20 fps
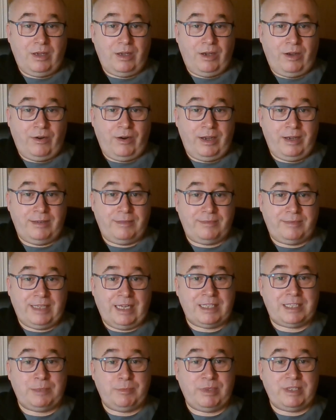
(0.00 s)
All right,
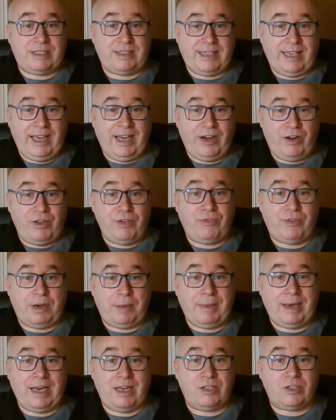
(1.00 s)
that's a bit scary for the
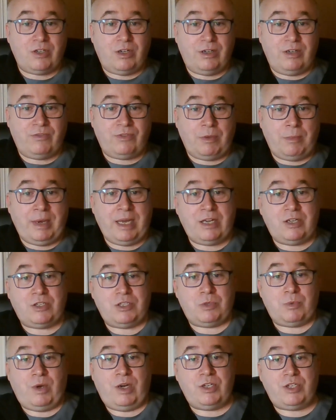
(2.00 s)
manager if the
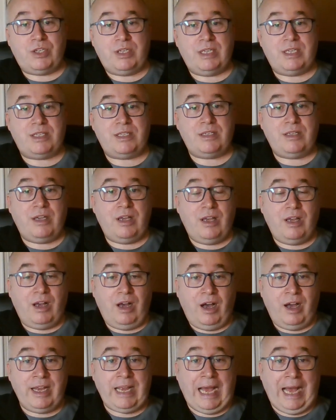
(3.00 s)
manager's watching this.
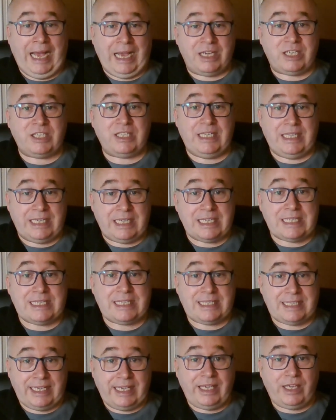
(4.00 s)
I actually can
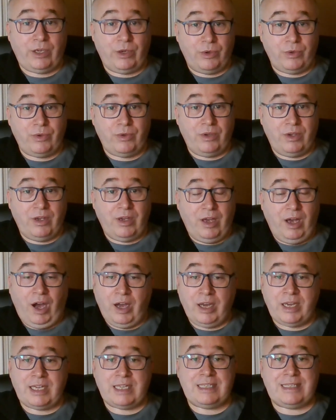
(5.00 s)
see you.
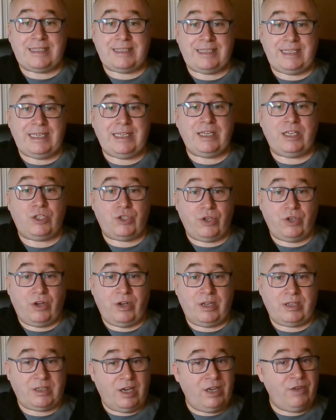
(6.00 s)
I can see the
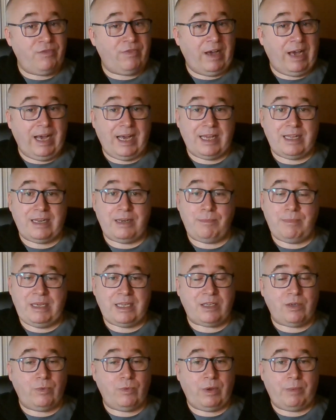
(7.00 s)
child. I've had a
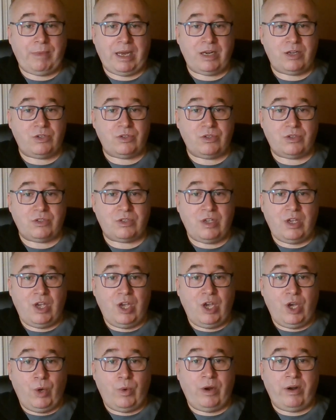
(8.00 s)
meeting with managers
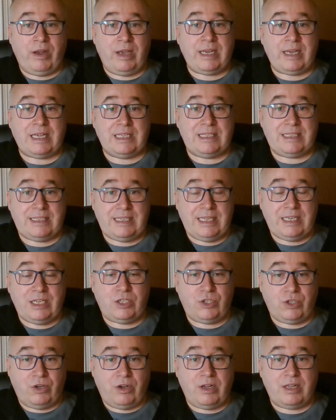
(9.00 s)
where I can see the
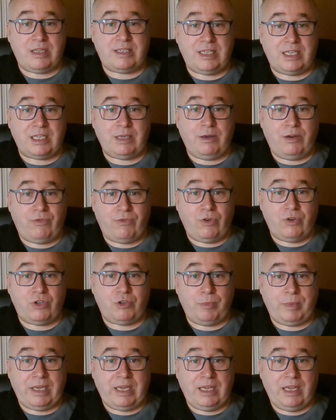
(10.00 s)
child sitting in front
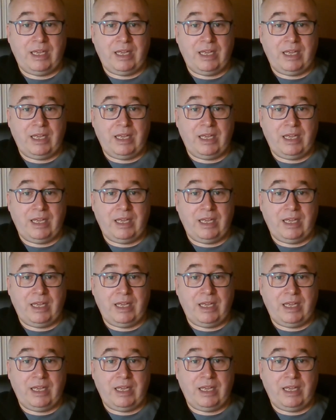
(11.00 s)
of me.